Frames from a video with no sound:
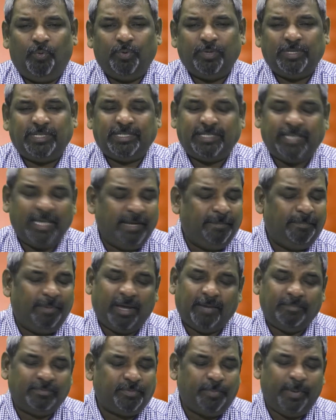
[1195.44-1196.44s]
Sin
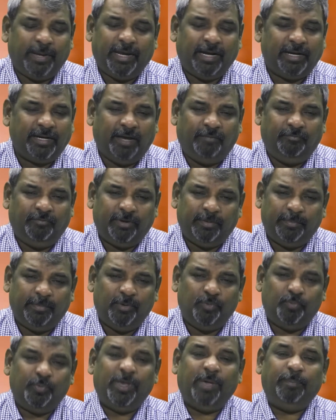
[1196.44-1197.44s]
becomes very
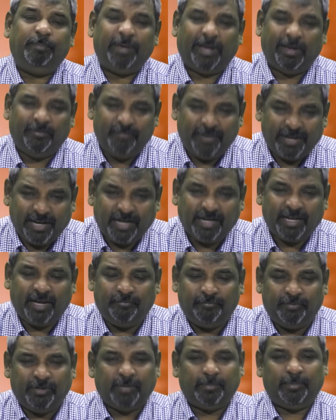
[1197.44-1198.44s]
uncomfortable. We become very
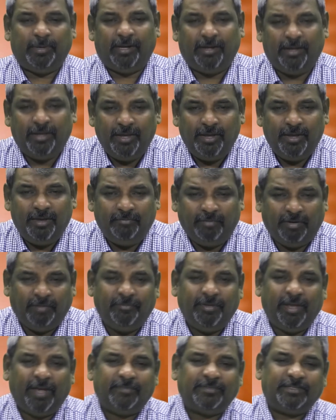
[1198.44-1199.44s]
uncomfortable when
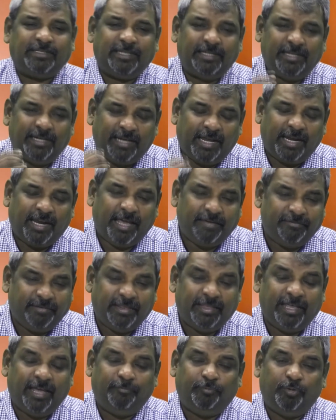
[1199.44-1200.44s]
we have sin in our life.
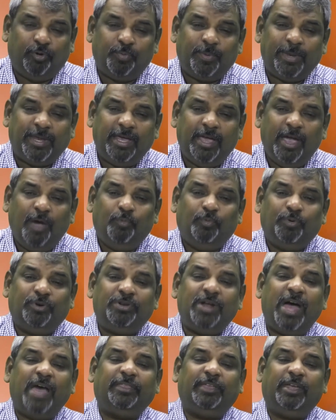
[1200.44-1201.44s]
And therefore, we
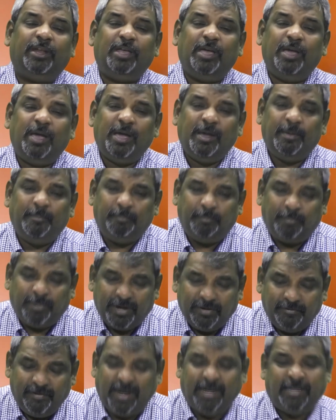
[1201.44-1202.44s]
would rather
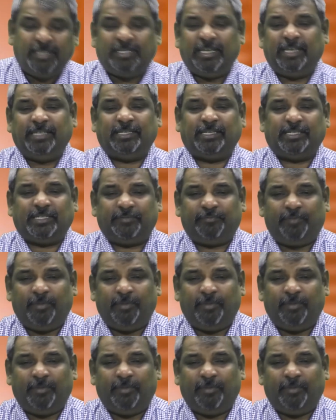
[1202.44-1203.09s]
prevent Jesus